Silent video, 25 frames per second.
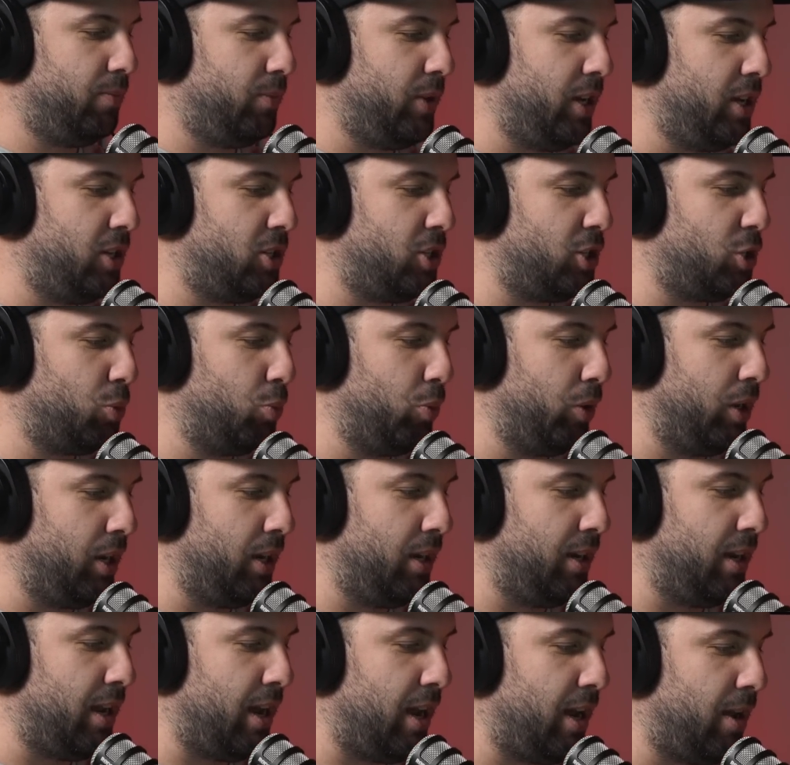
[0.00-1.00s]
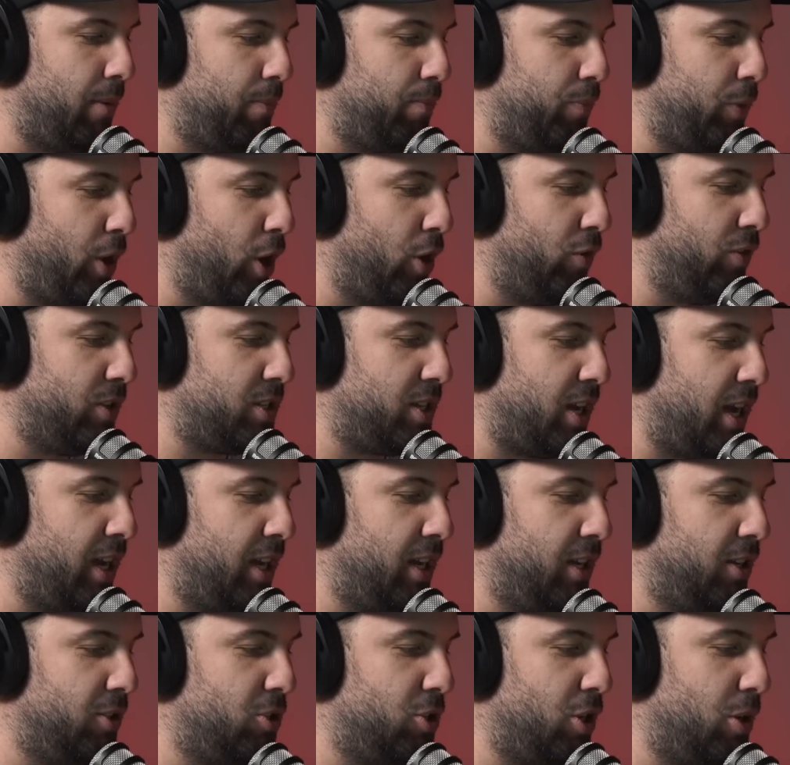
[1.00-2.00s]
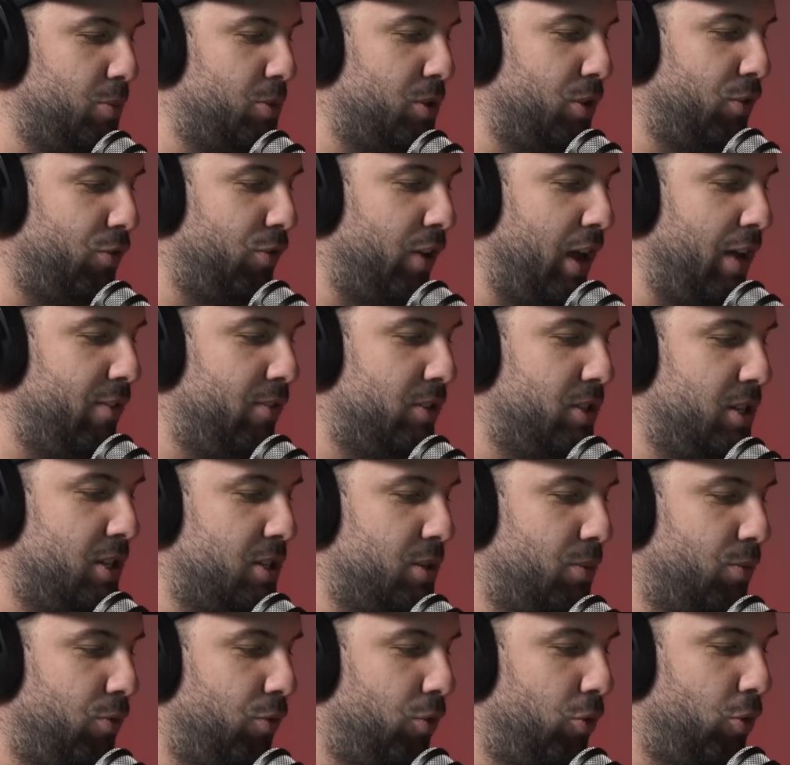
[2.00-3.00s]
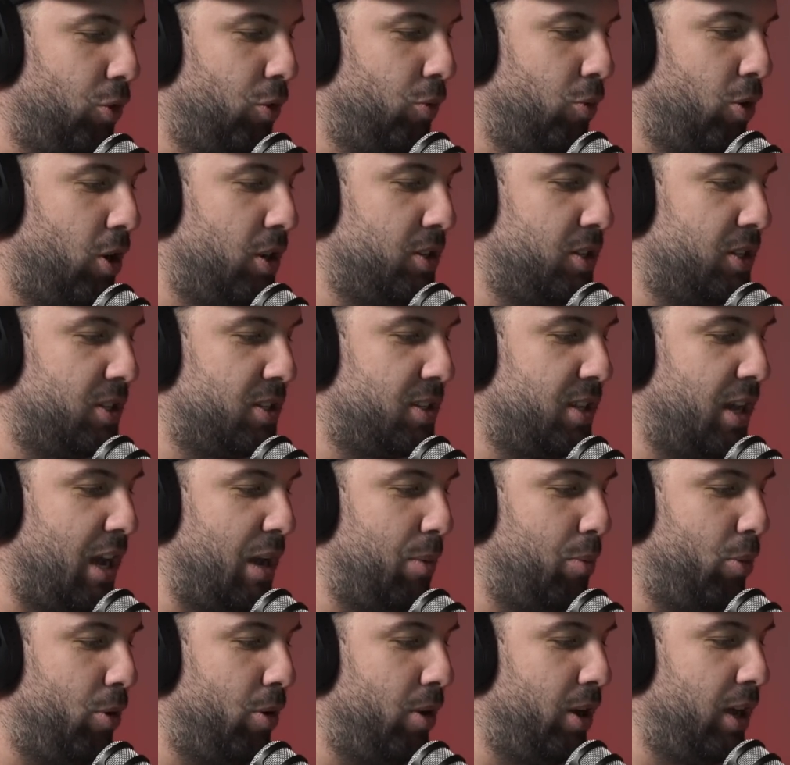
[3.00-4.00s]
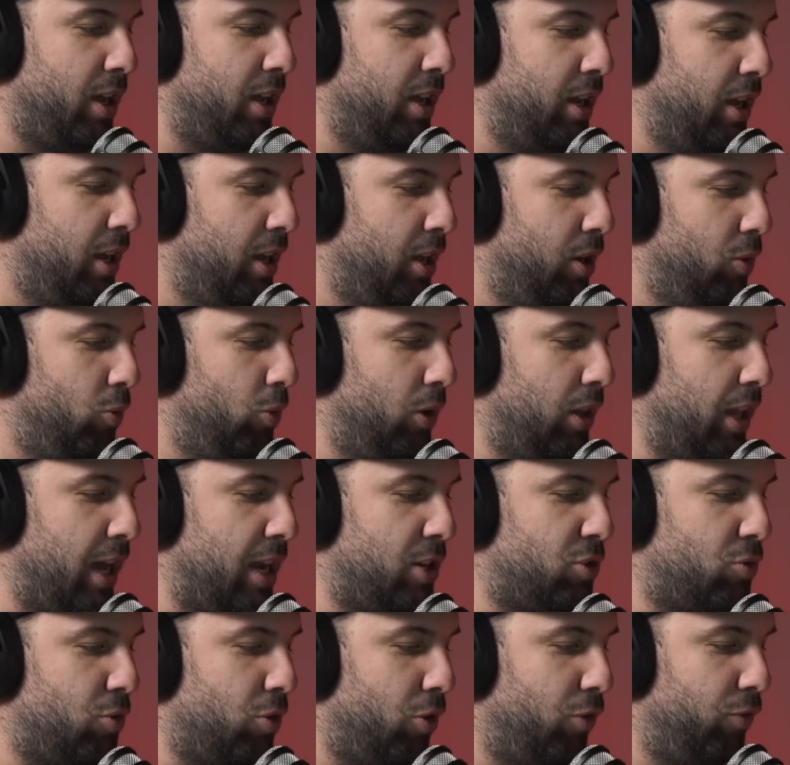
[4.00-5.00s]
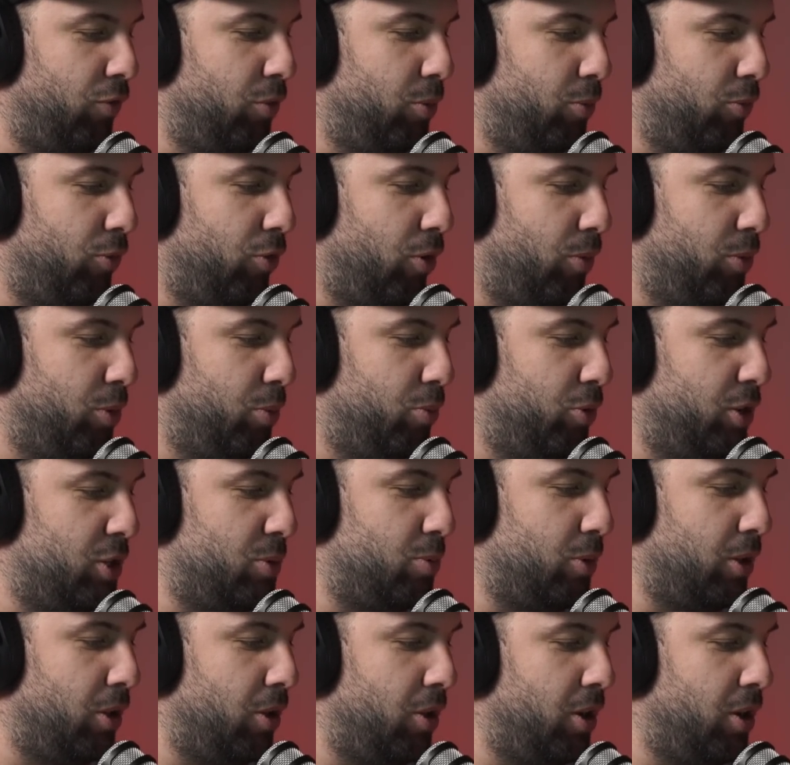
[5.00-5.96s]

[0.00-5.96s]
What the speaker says: he's just been overtaken in terms of the favouritism for the Rising Star by Will Ashcroft from the Brisbane